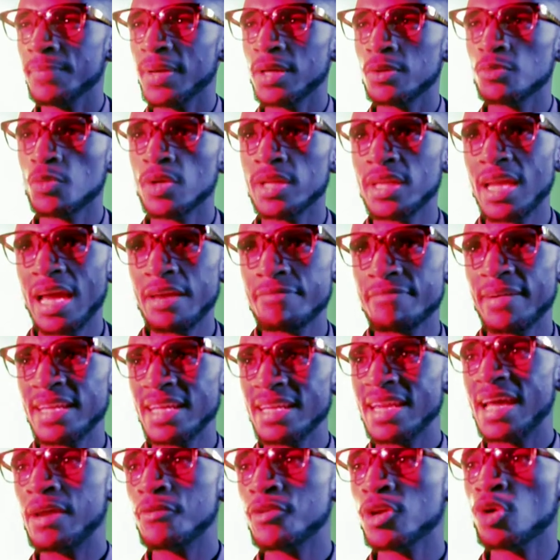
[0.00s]
And when Ifani
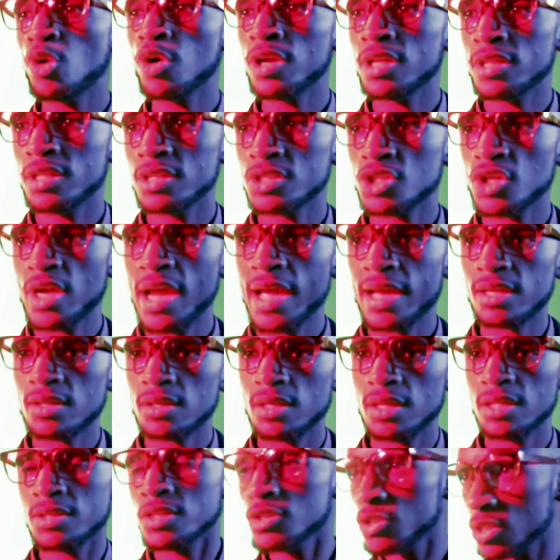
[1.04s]
and I recorded the track,
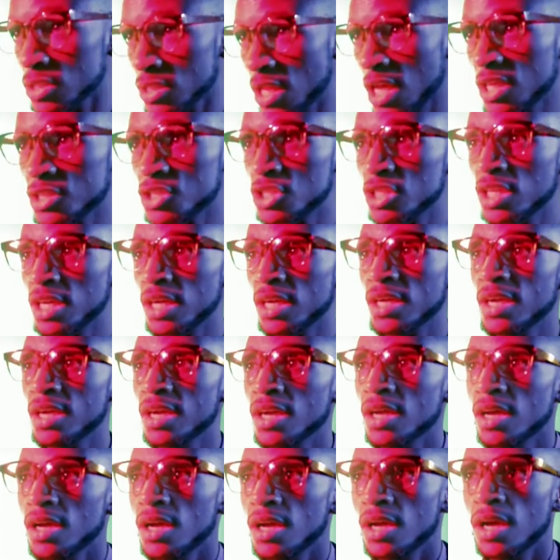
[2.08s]
and this was last year,
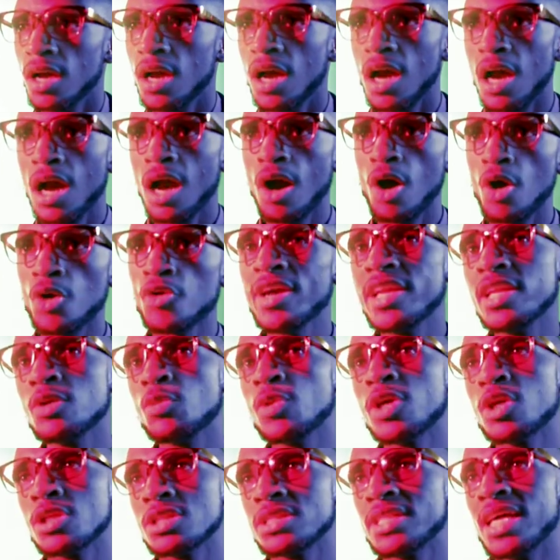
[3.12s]
already we
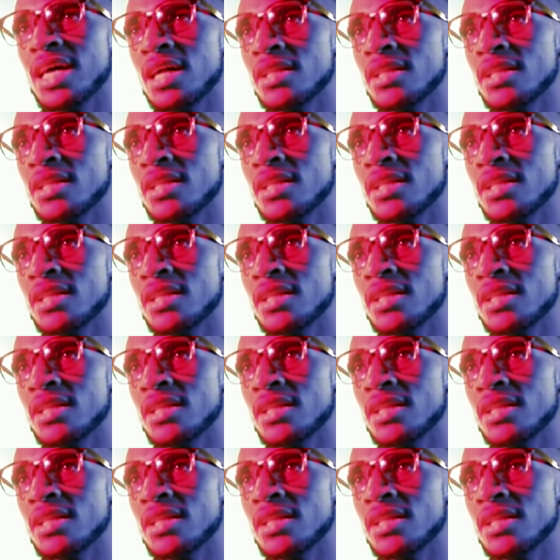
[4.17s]
could tell